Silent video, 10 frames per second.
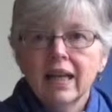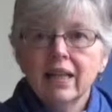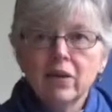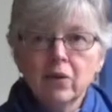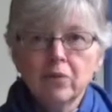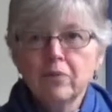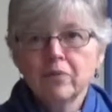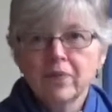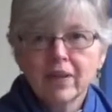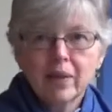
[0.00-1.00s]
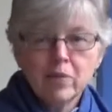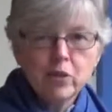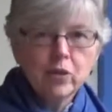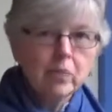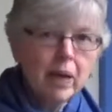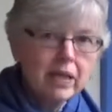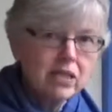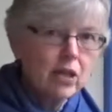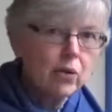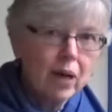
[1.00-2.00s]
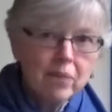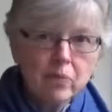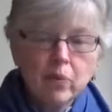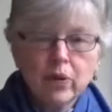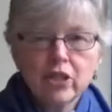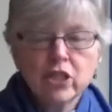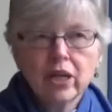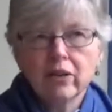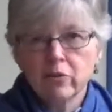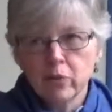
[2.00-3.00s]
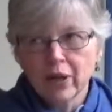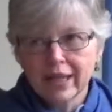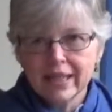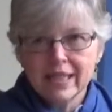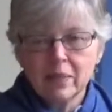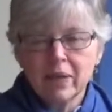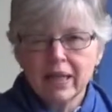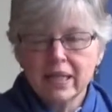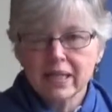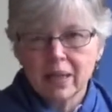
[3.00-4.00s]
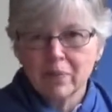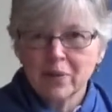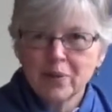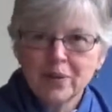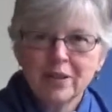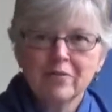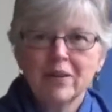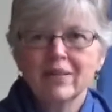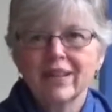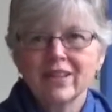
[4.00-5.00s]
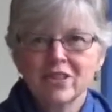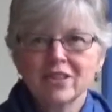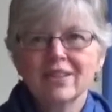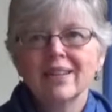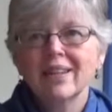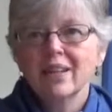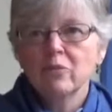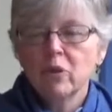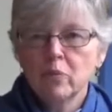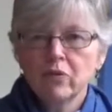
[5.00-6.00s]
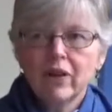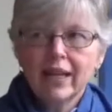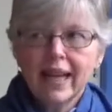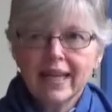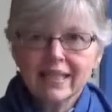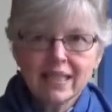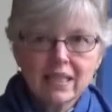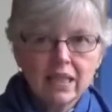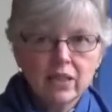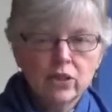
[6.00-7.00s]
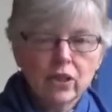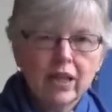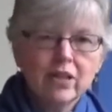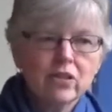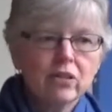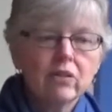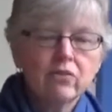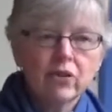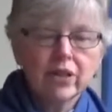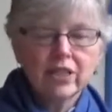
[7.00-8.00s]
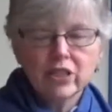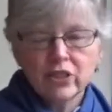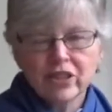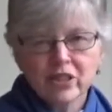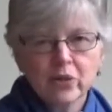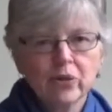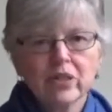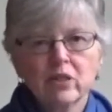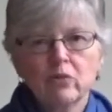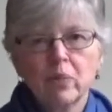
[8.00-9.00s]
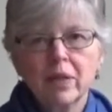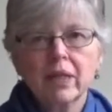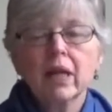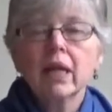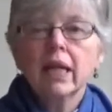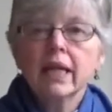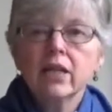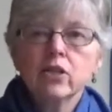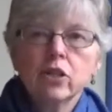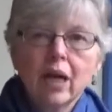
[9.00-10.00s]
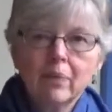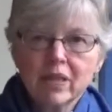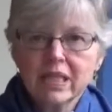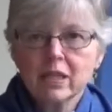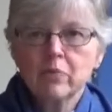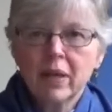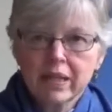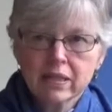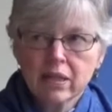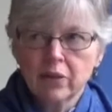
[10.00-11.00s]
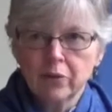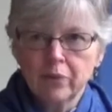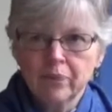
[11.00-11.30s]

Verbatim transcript: Hello, I'm Judith Pasco. I'm the board chair of Mujeres de Maíz Opportunity Foundation. We provide access to education for indigenous girls and women in Chiapas, Mexico.